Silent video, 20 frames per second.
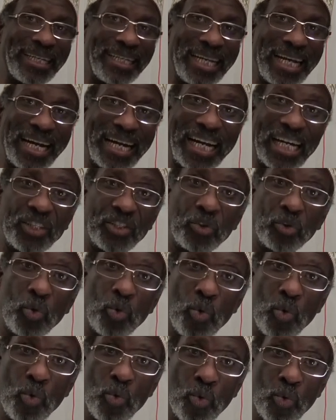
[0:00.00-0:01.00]

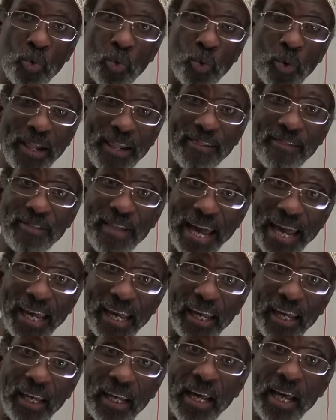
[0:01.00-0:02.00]
darasu,
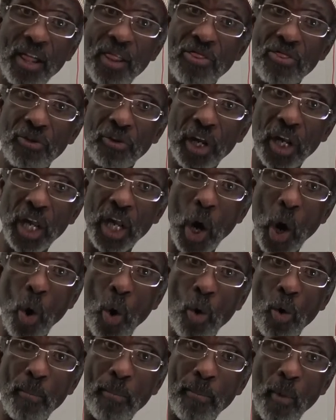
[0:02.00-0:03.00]
they, three
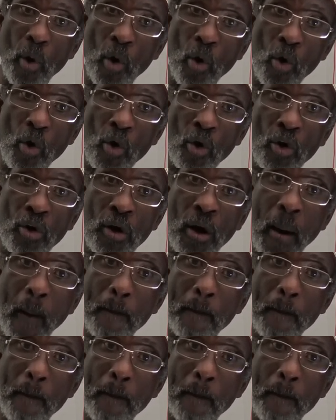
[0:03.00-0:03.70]
or more,